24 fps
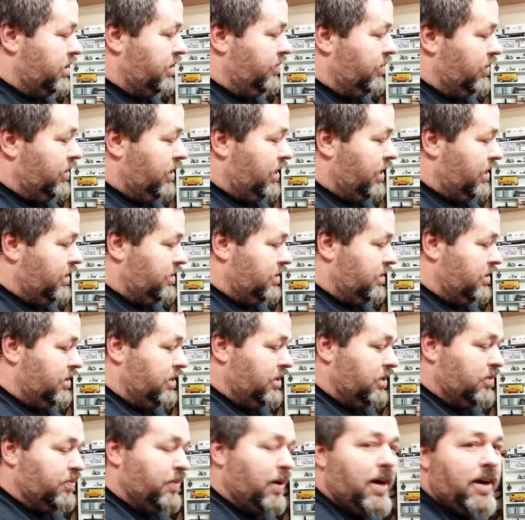even less than the
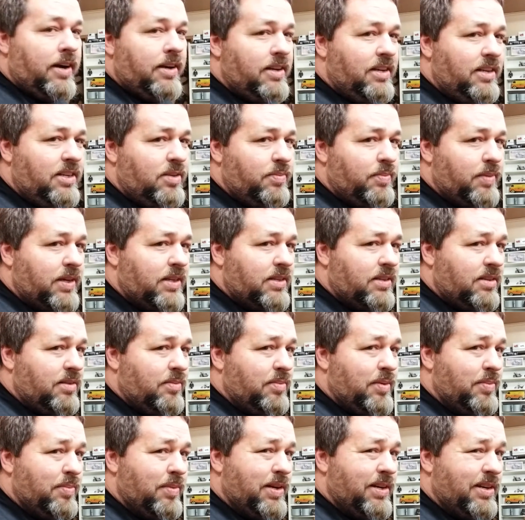Aspire. The engine bay is a little
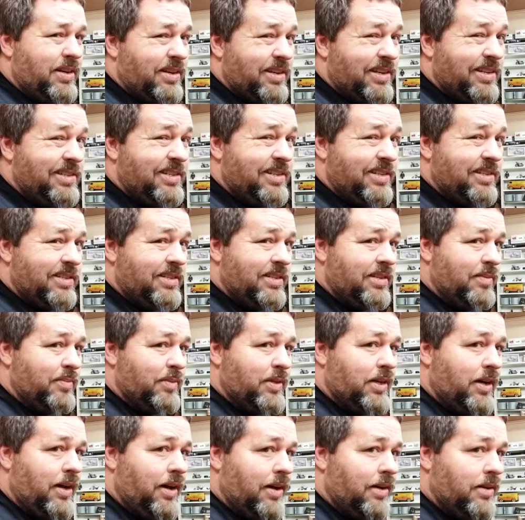bit bigger. The engine's the same
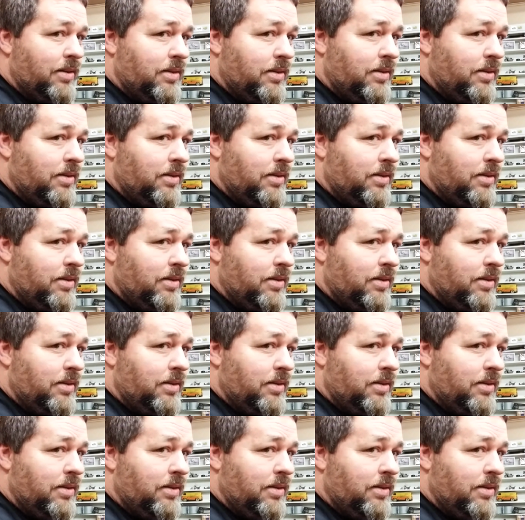size.